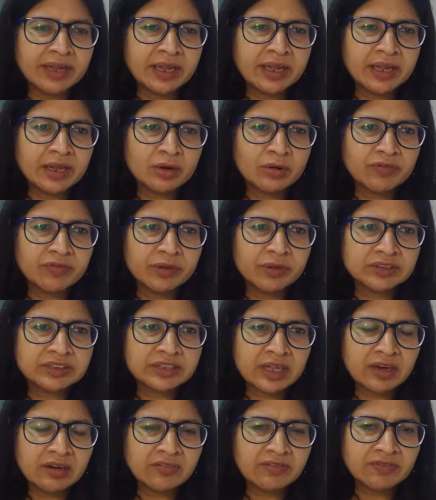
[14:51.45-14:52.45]
take care of
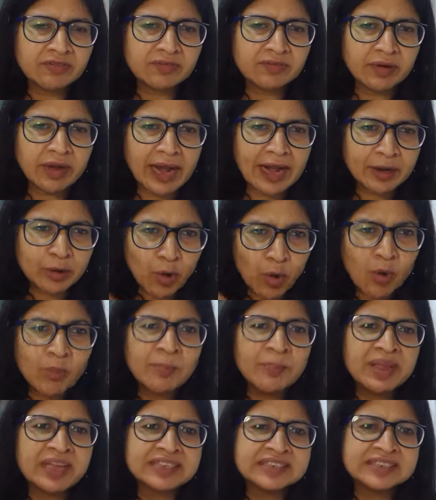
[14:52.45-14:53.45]
yourself at
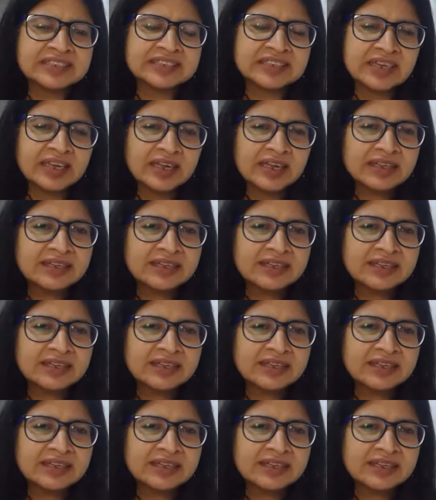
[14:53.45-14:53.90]
home base,